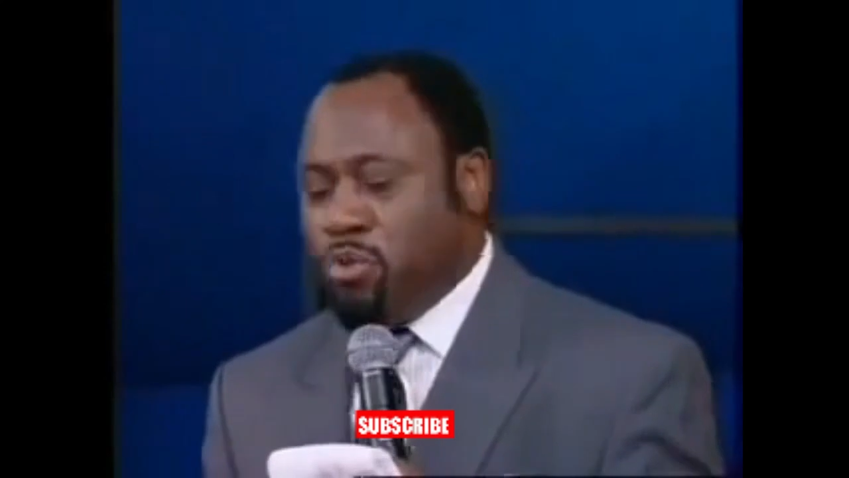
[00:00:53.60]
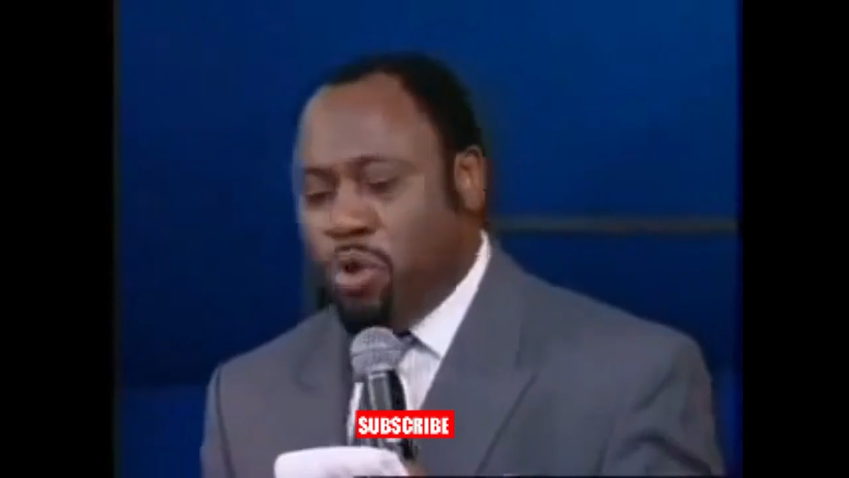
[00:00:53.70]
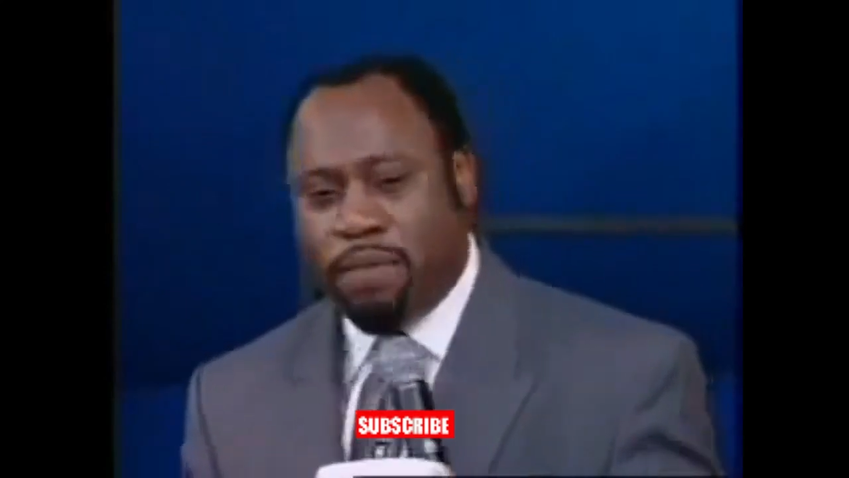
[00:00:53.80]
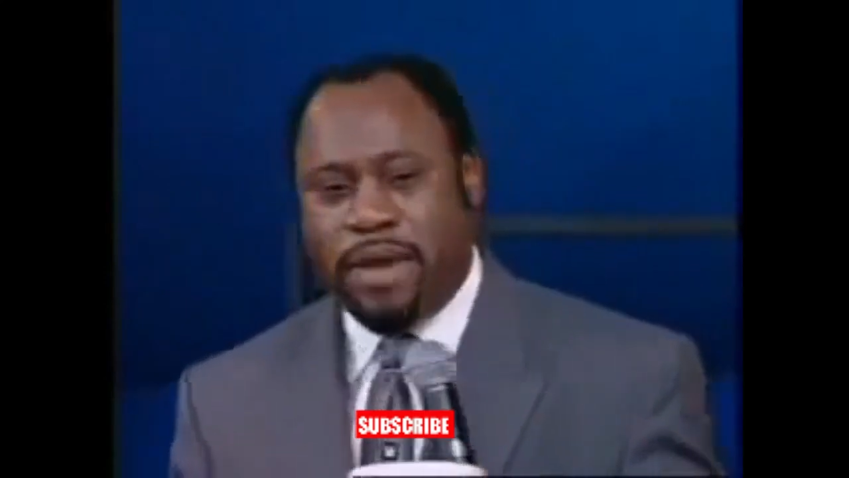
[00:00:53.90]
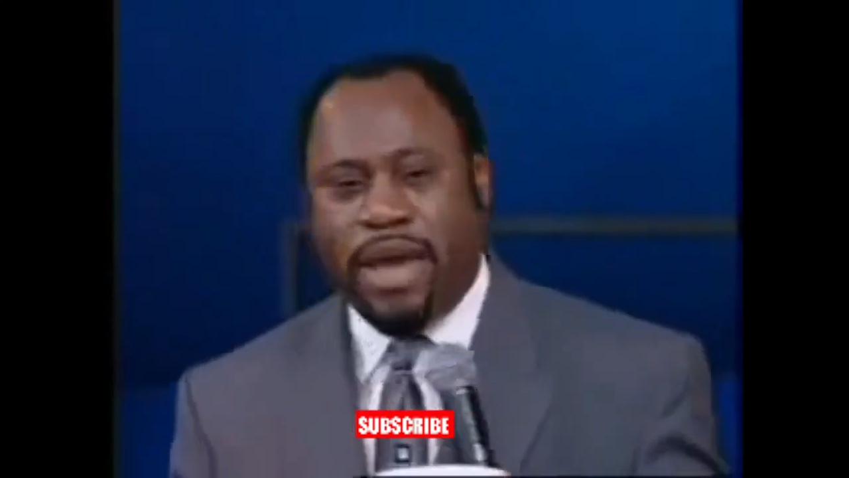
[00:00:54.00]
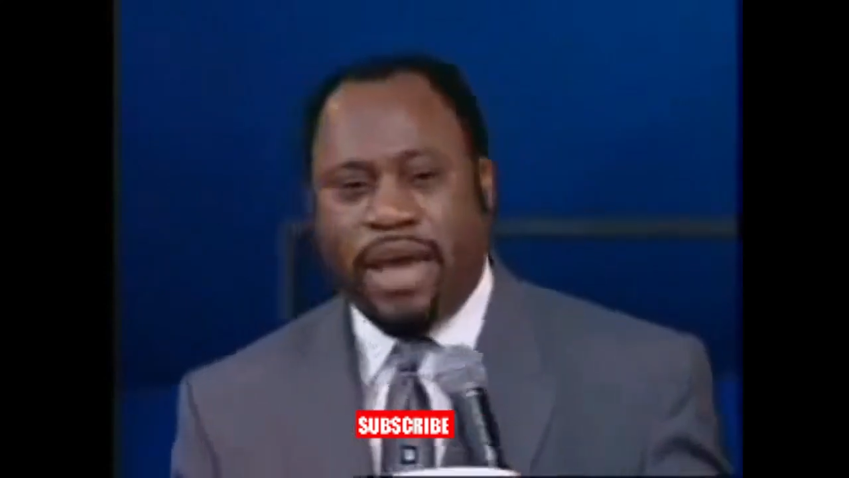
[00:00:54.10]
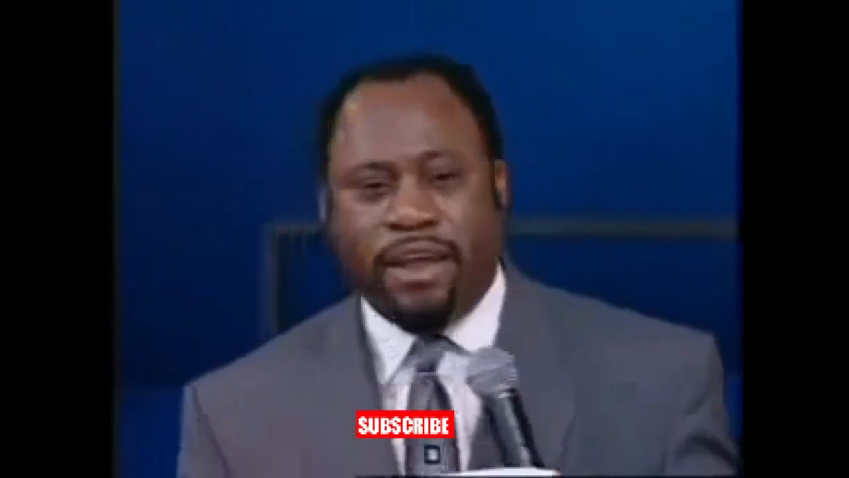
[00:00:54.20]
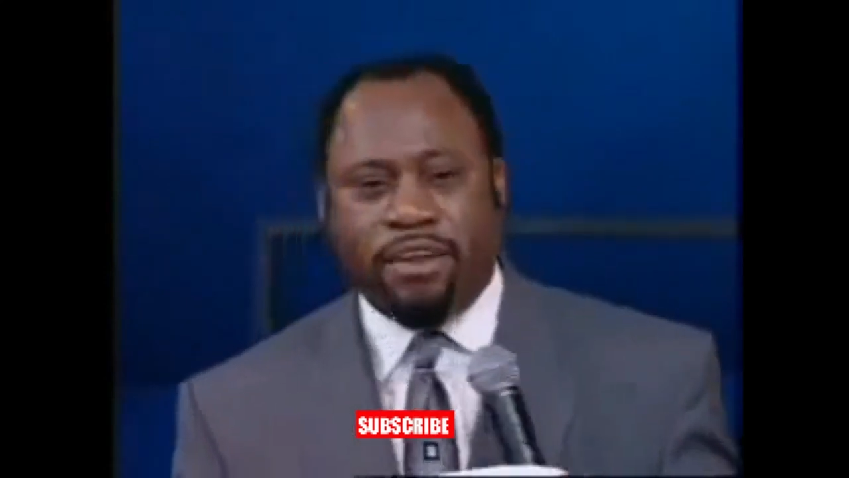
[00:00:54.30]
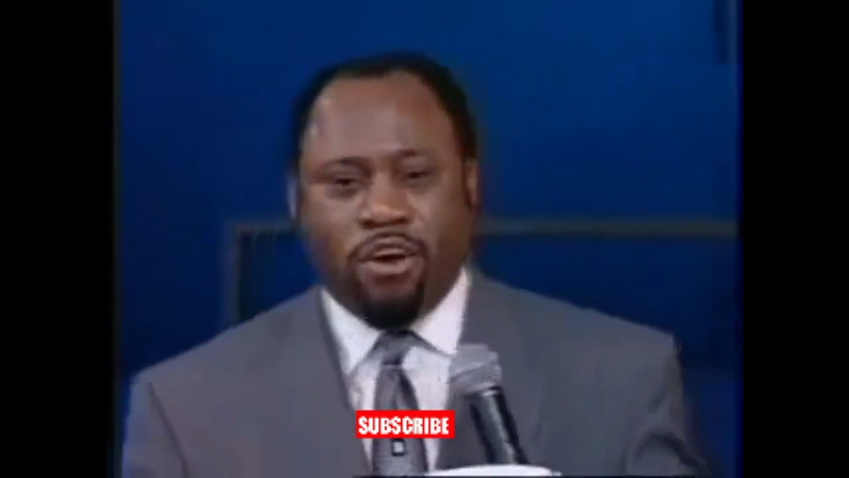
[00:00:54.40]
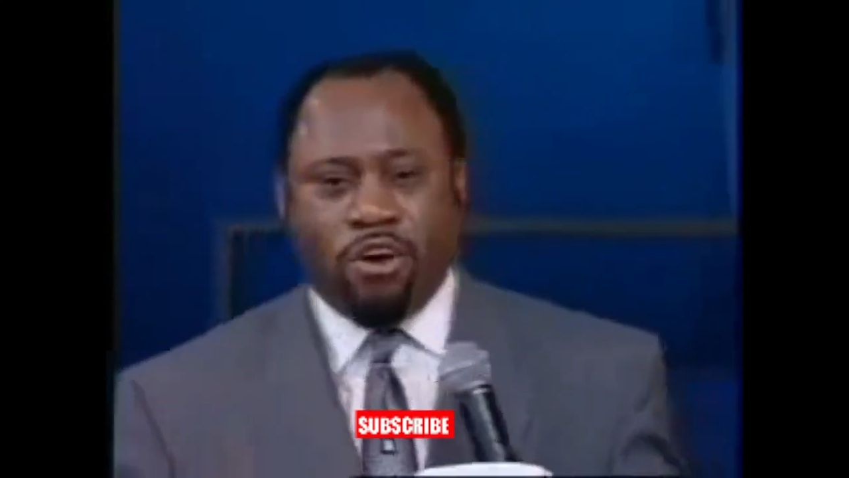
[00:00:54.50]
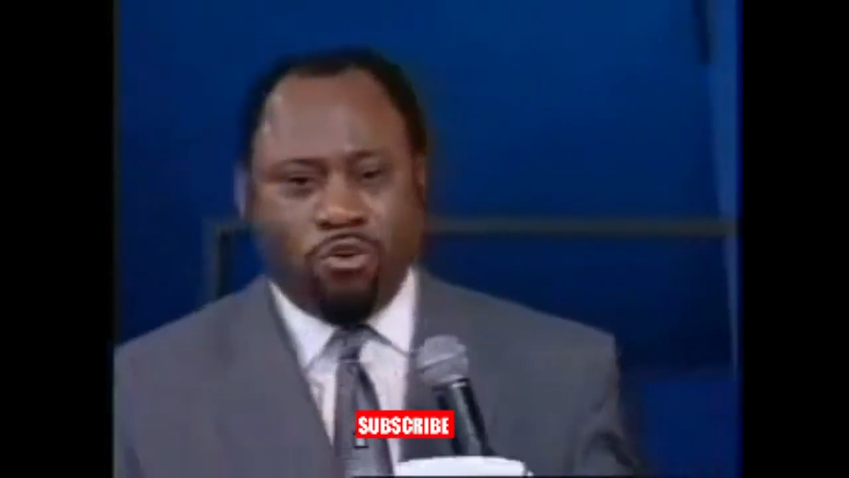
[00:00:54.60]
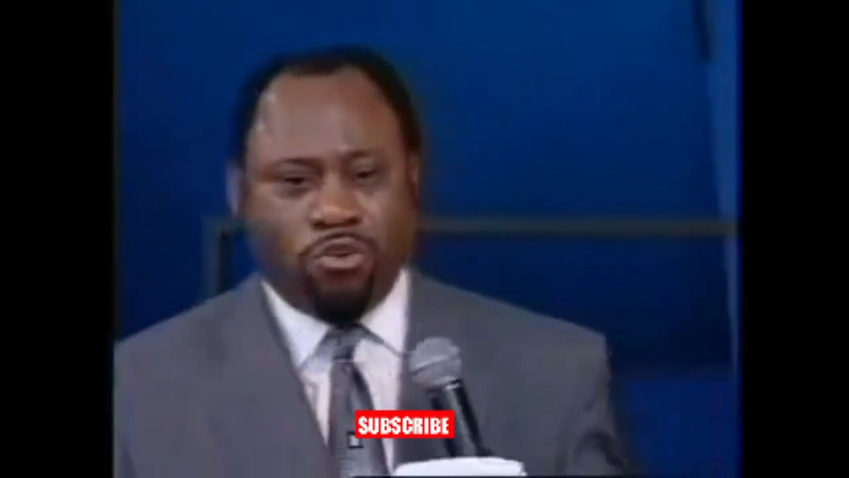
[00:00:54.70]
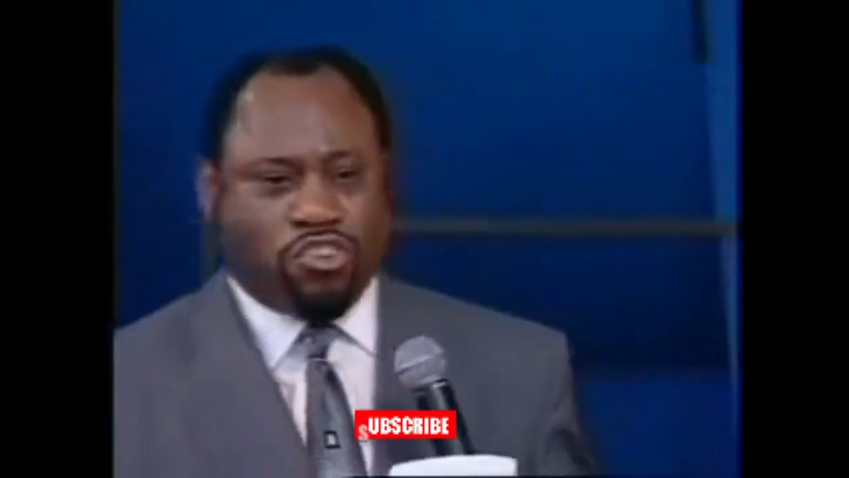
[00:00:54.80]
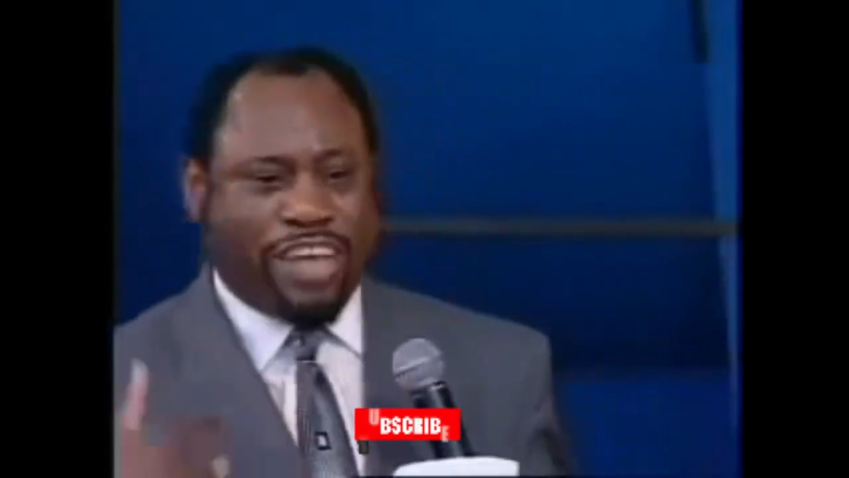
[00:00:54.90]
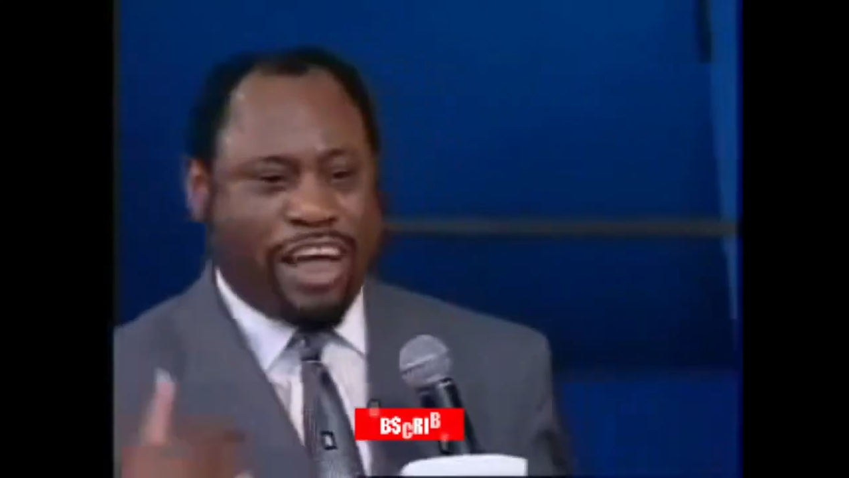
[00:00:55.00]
You want a man whose